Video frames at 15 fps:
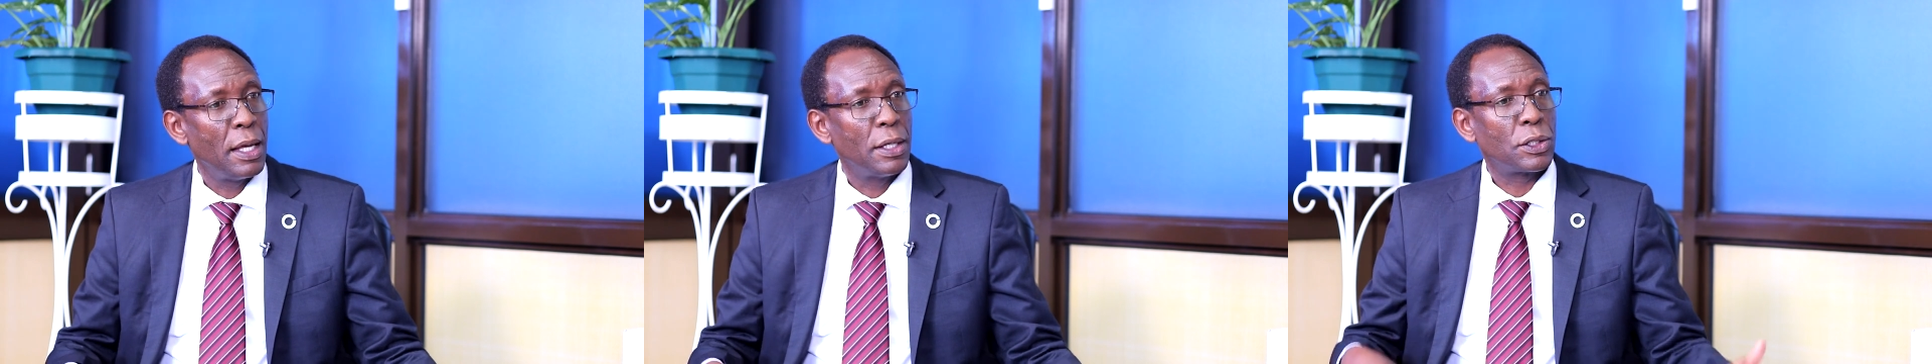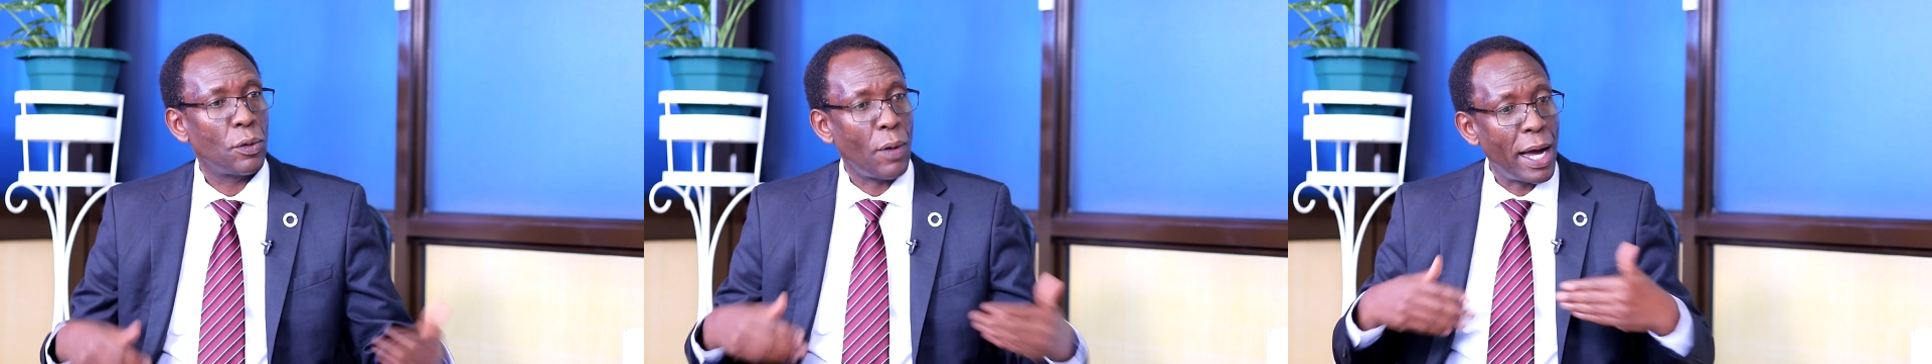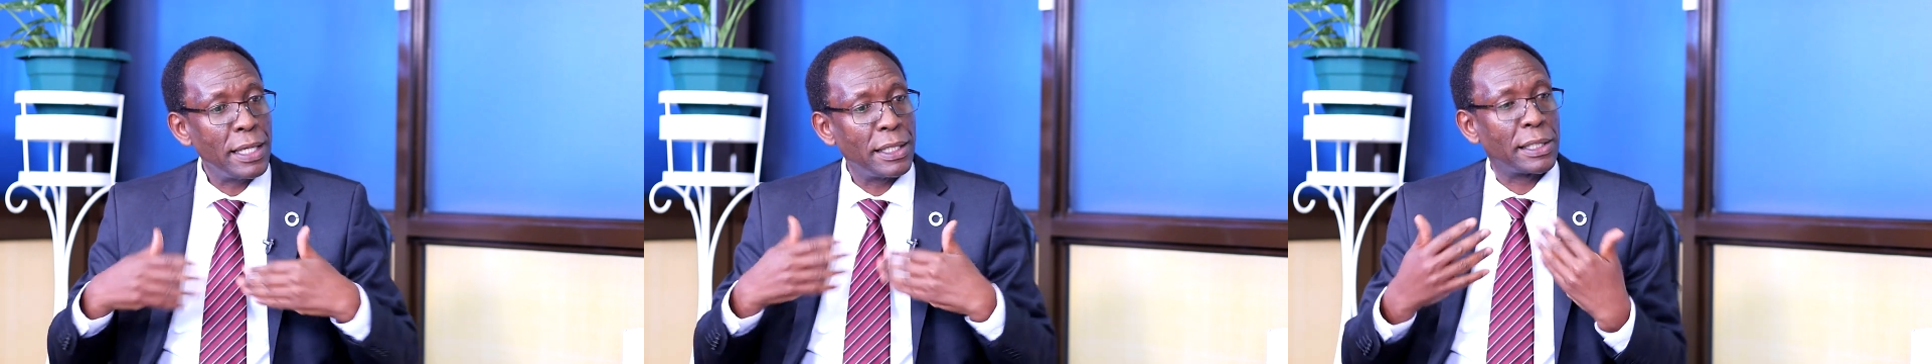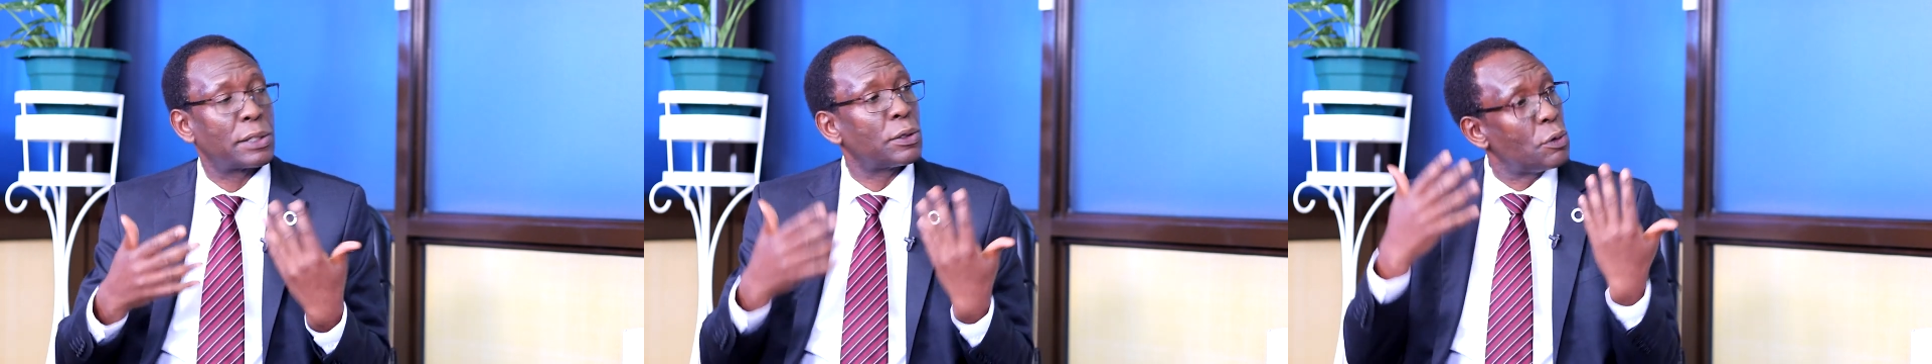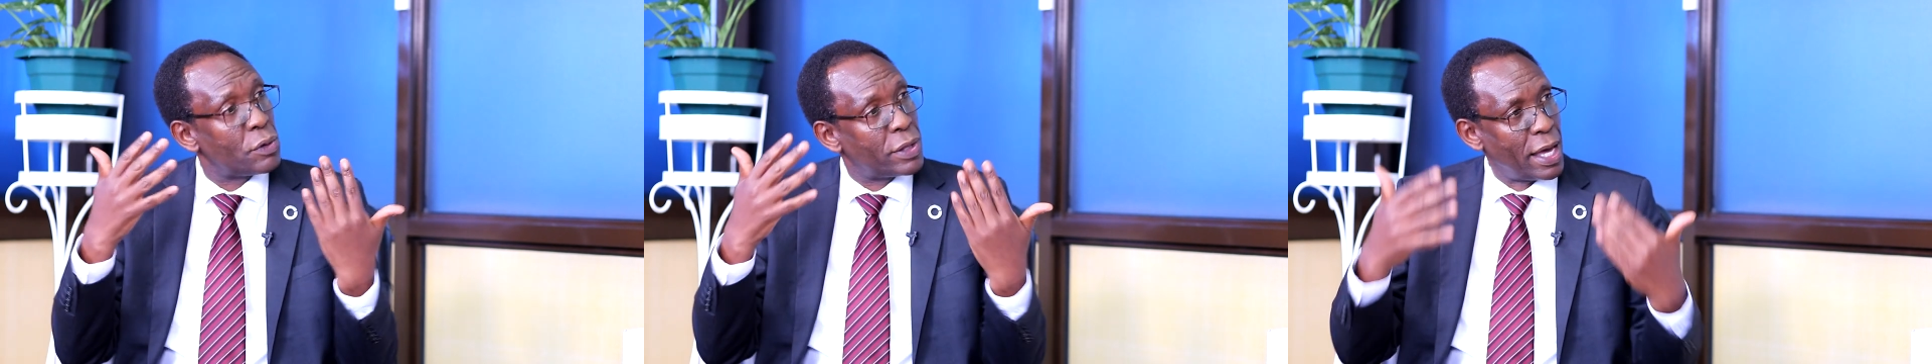So I
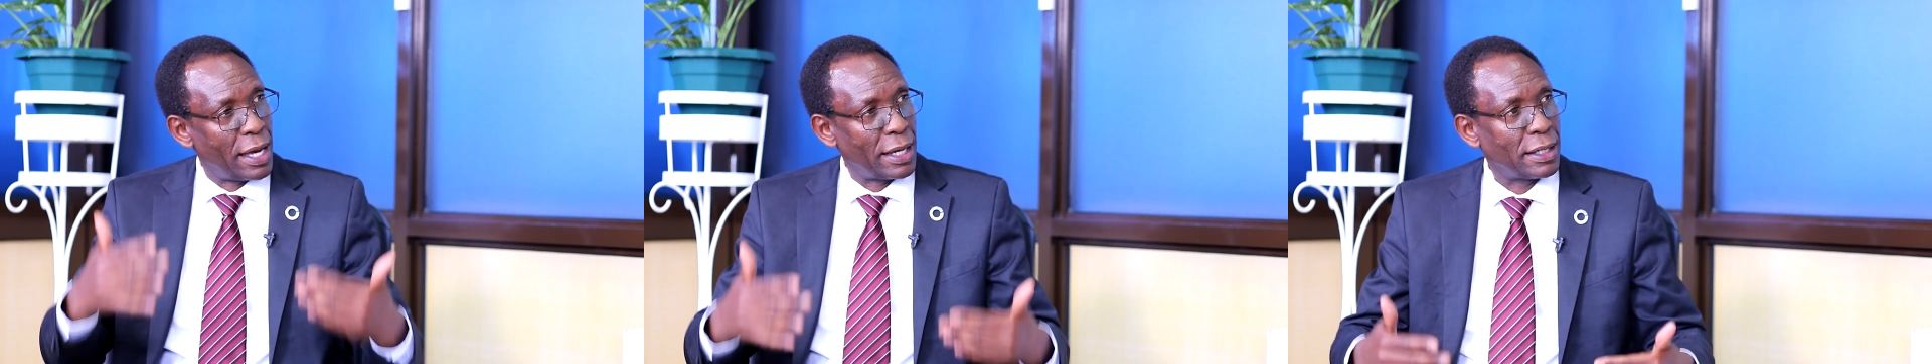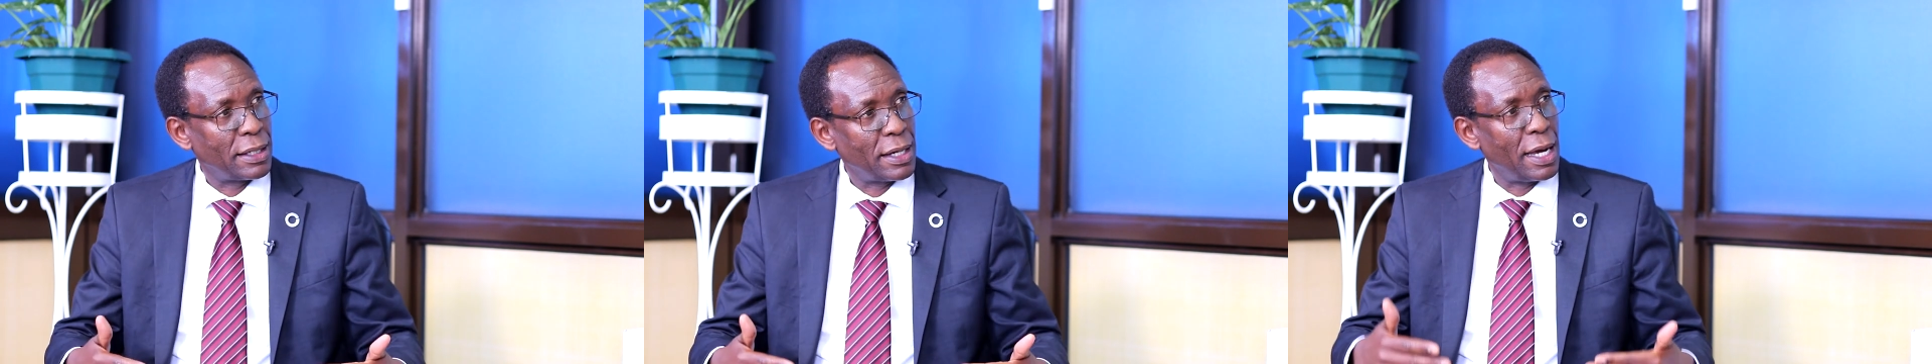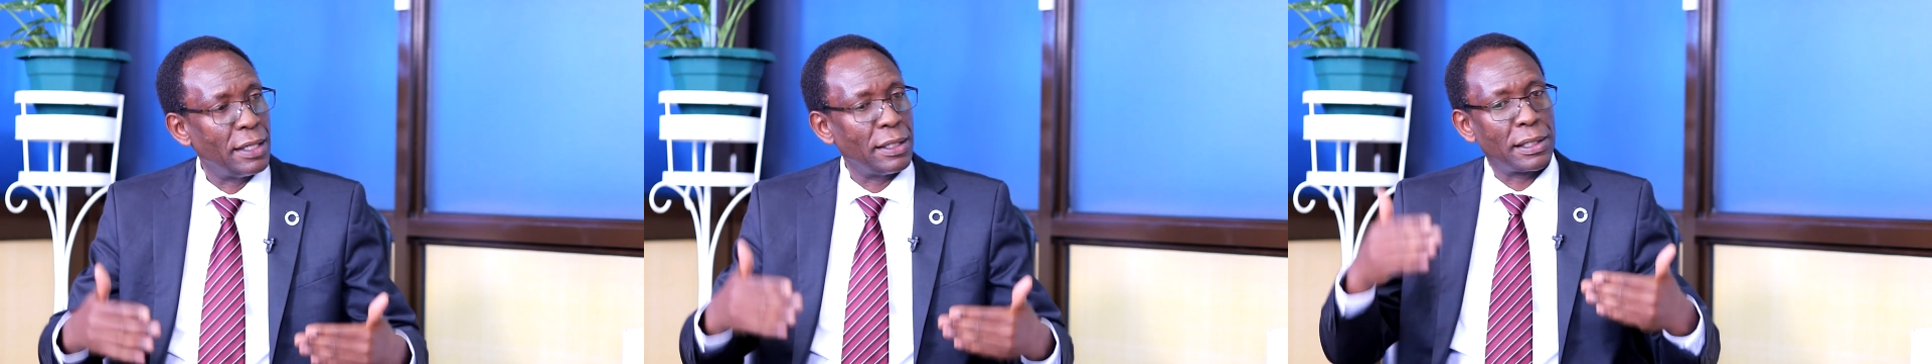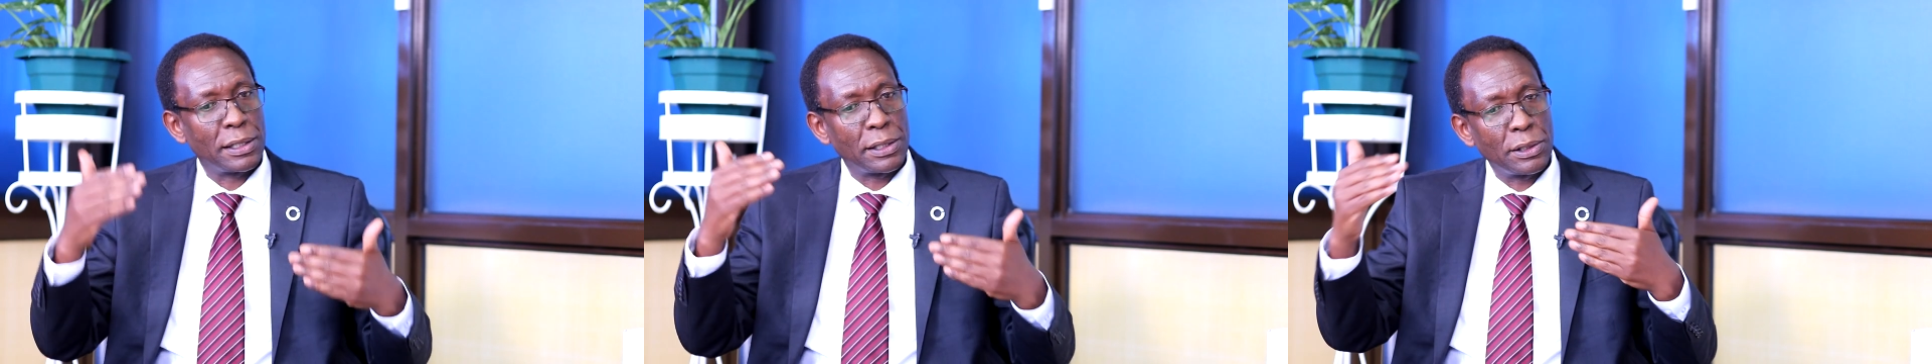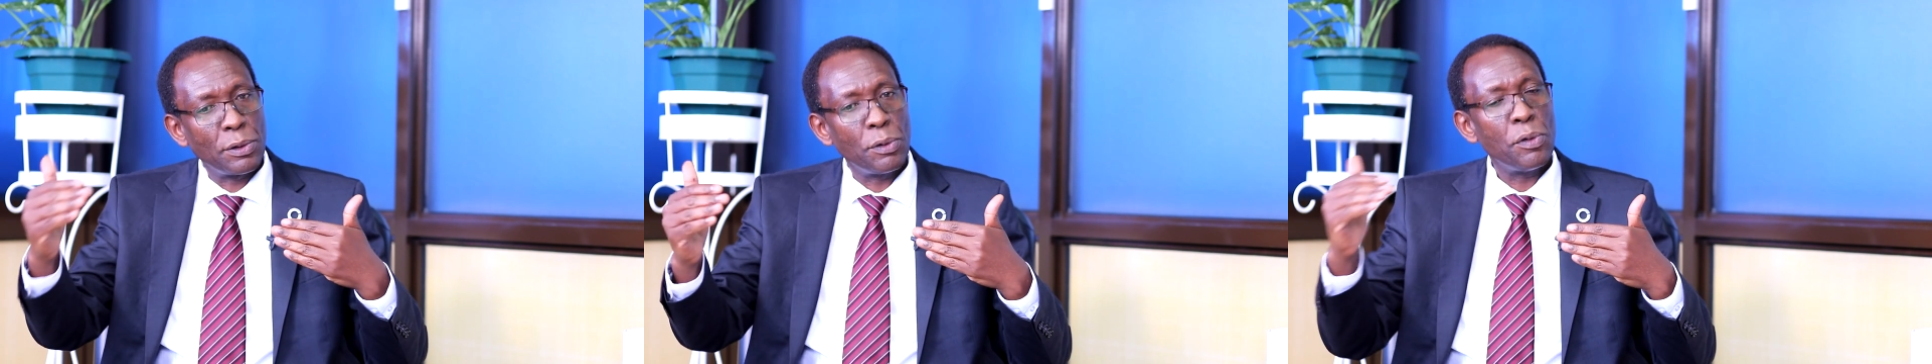saw that. I
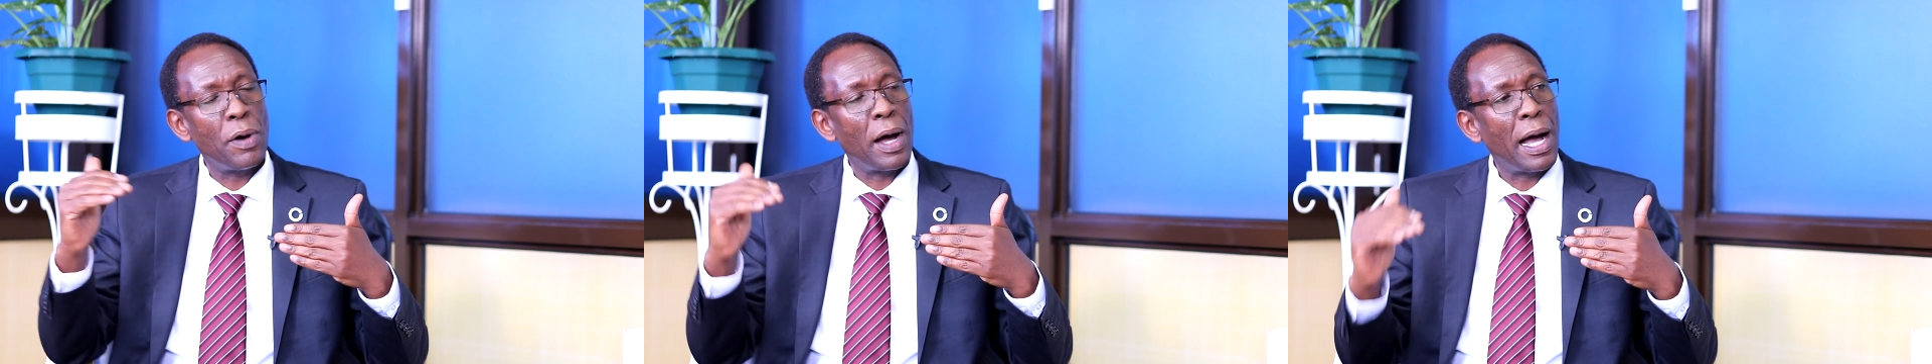saw